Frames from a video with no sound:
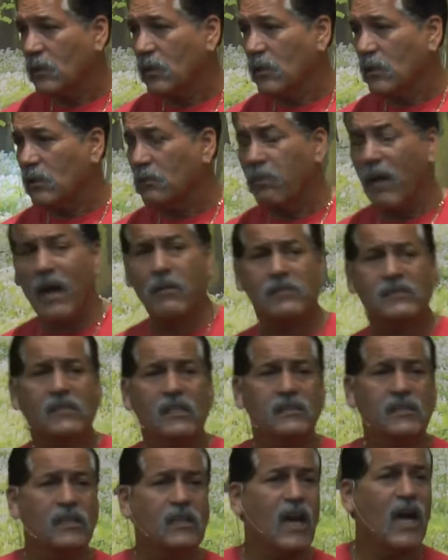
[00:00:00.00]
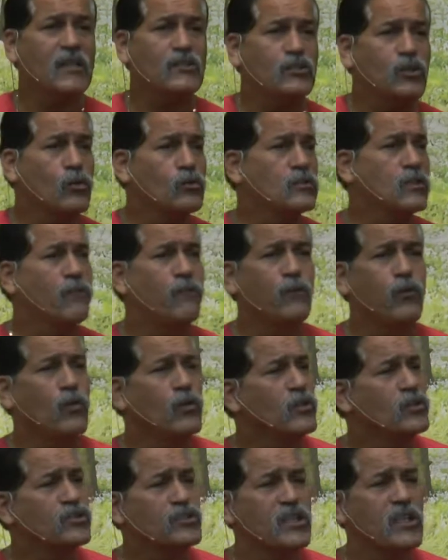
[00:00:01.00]
The Bible says that God chose the
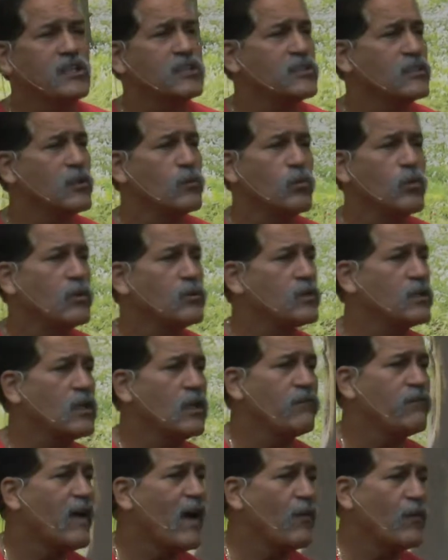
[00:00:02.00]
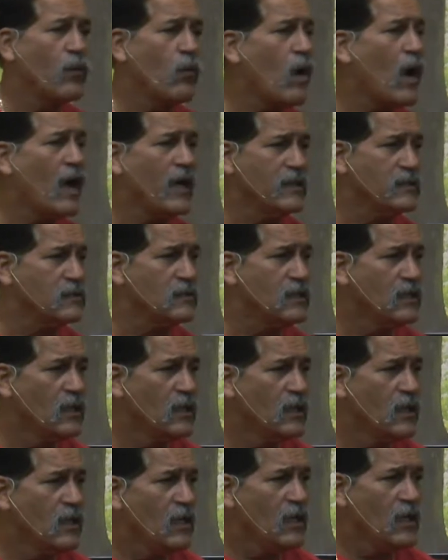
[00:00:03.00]
foolish things of the world to confound the wise.
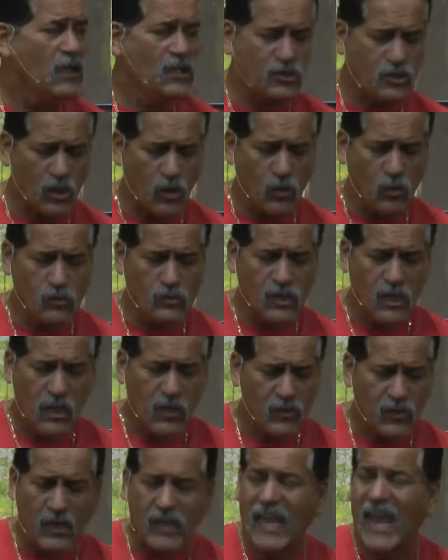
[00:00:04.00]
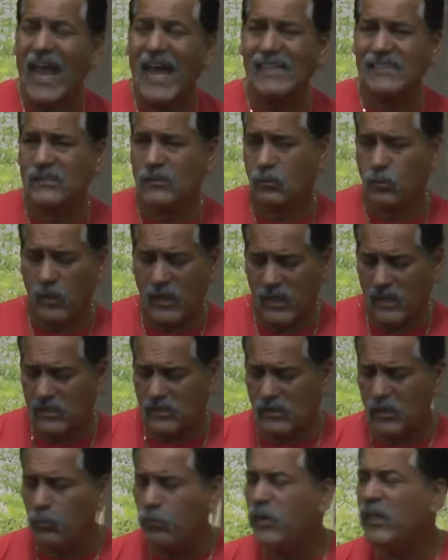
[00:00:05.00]
He chose the castaways,
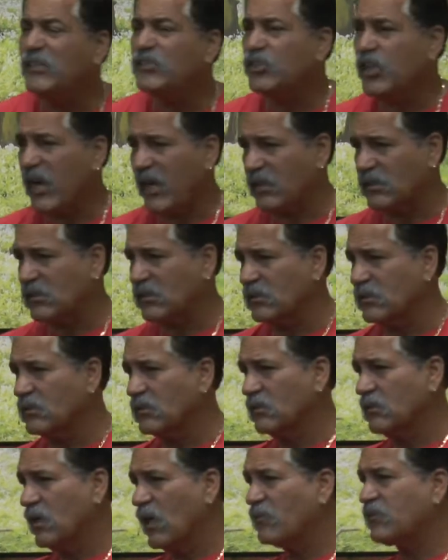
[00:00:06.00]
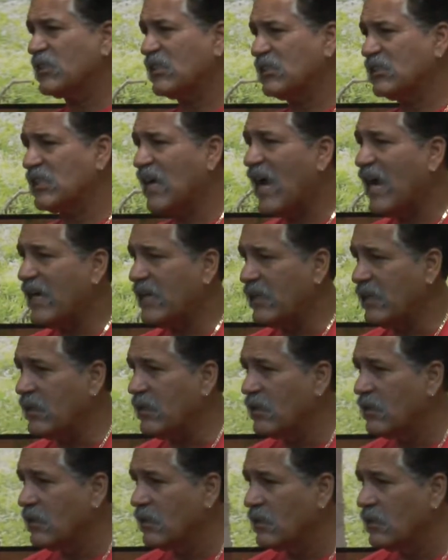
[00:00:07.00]
the rejects of society,
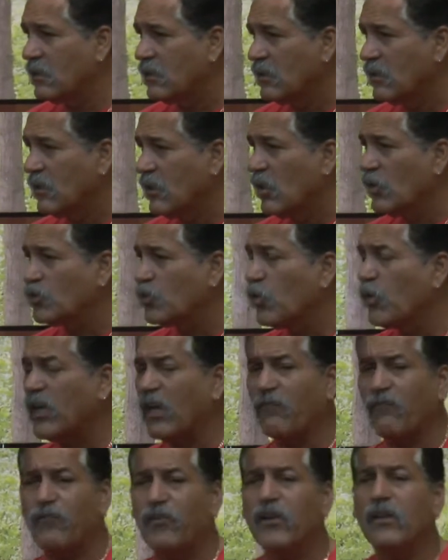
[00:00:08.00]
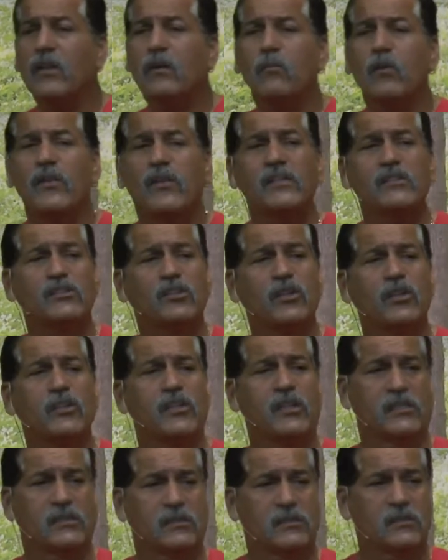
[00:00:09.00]
so he could fill them with his
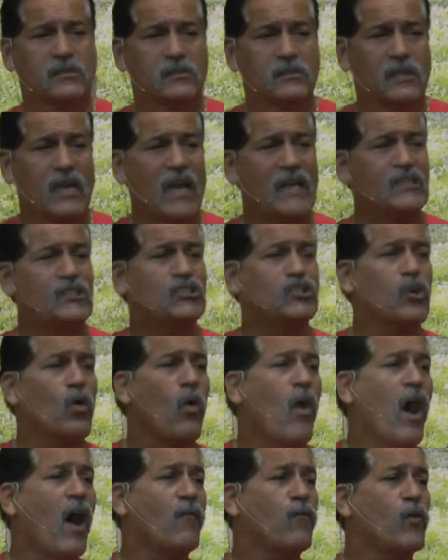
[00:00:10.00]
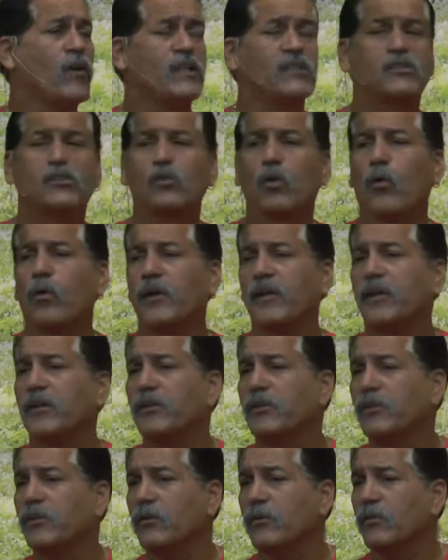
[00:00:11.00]
goodness and show off what his glory can
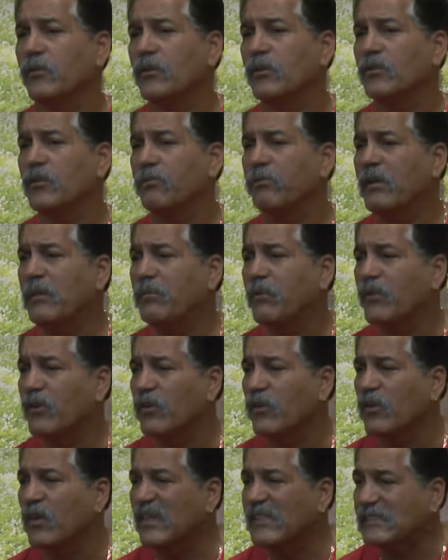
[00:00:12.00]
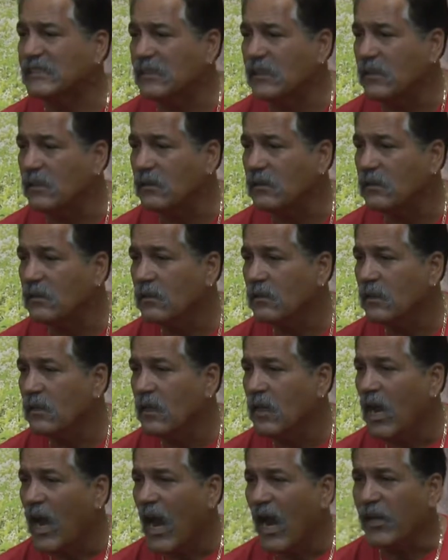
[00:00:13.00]
do to people that are listening.
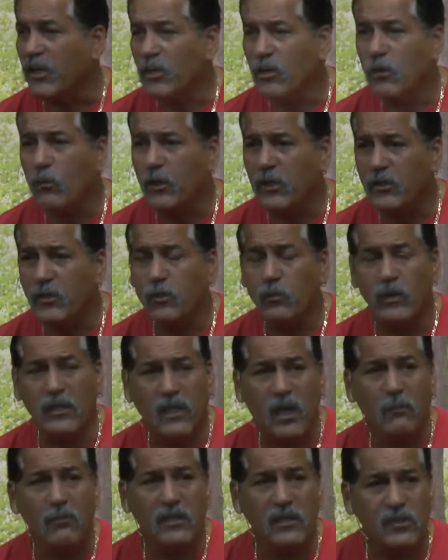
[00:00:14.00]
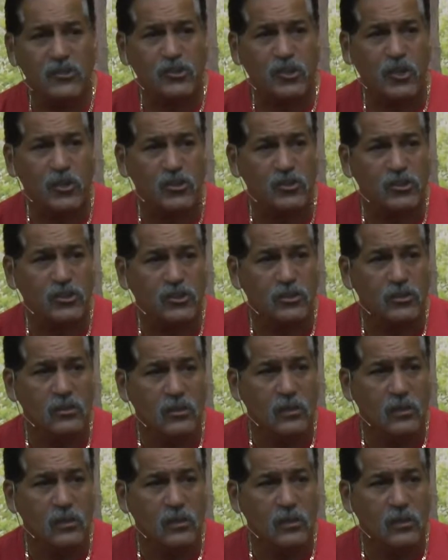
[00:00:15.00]
And you know what we do? We come into church.